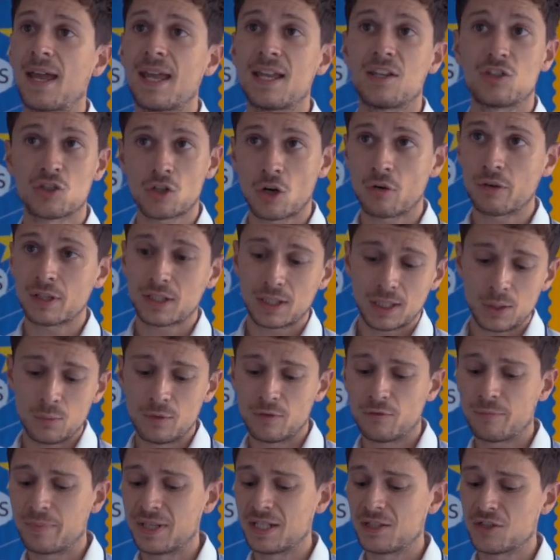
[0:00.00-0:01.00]
Historically,
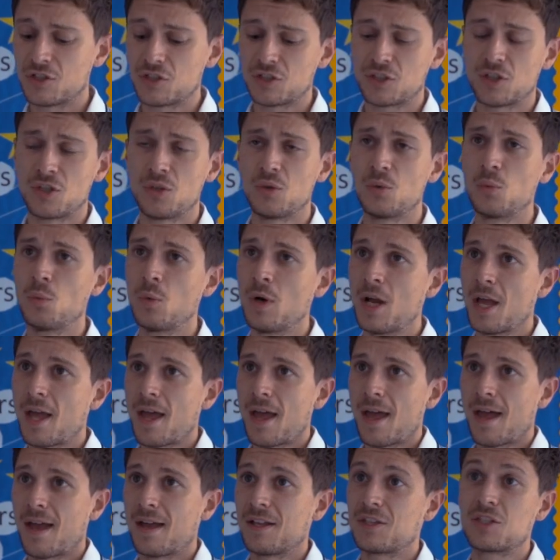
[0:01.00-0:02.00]
we've been to
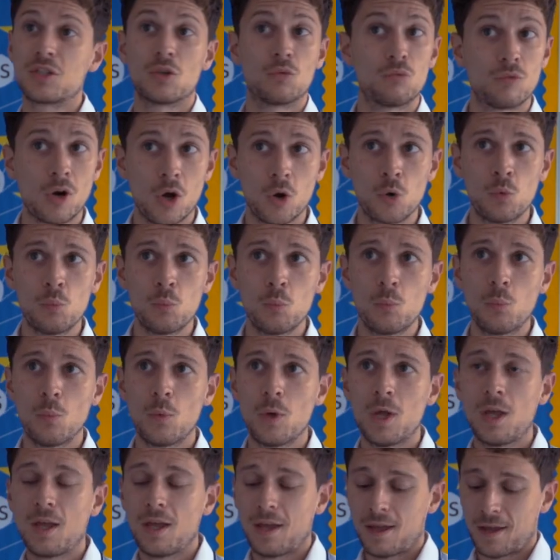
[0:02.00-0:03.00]

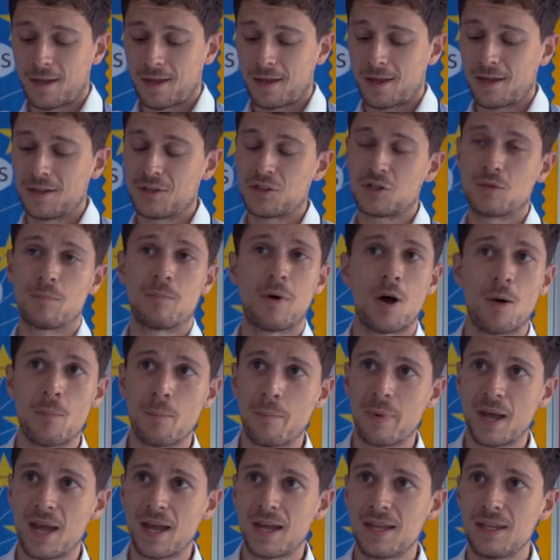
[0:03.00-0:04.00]
Rome and to
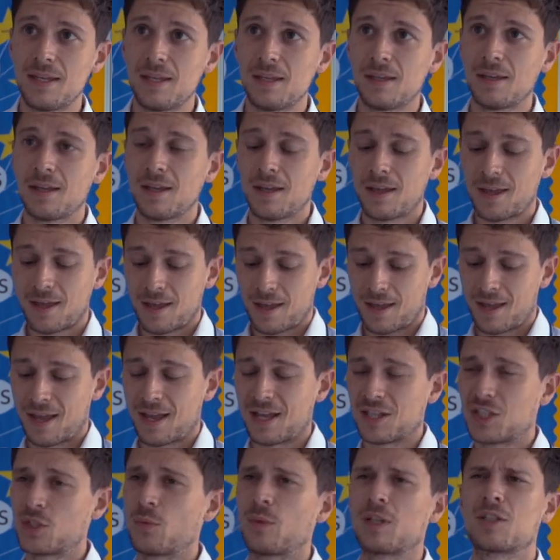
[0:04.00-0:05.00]
Pompeii
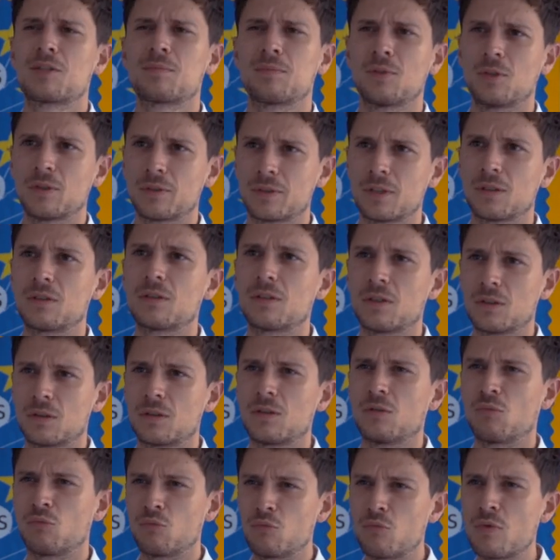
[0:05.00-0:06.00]
to explore
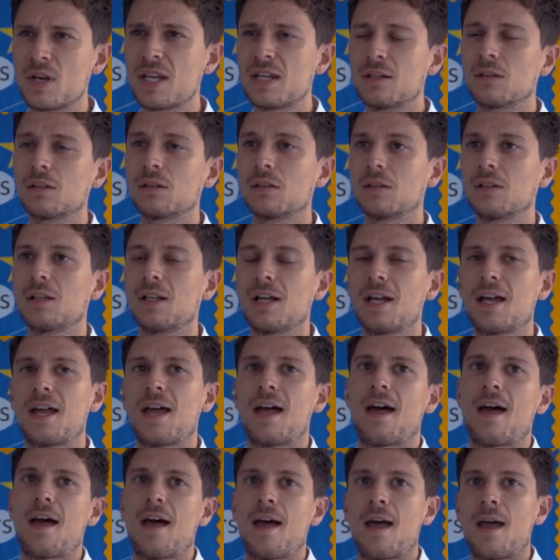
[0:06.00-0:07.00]
the real
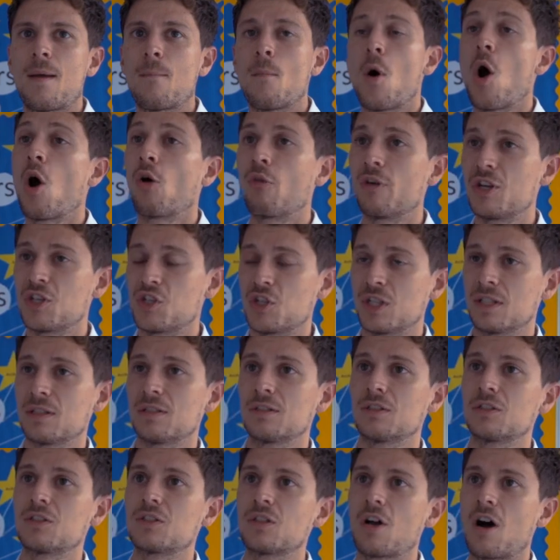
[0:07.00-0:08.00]

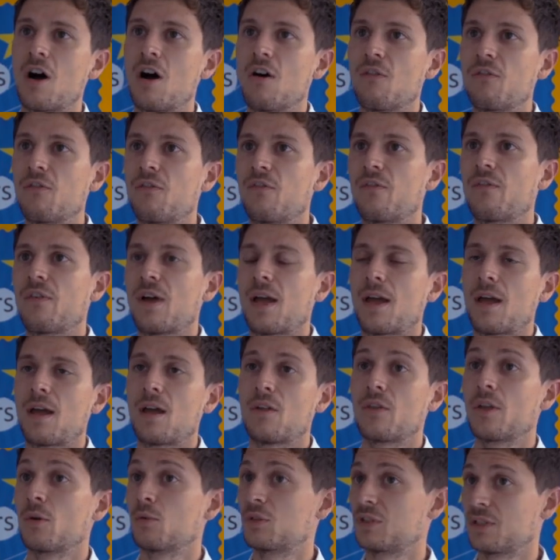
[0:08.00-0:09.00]
origins of
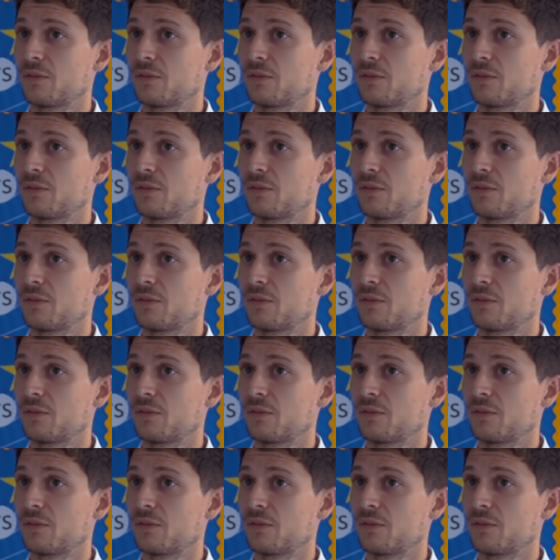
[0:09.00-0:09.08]
those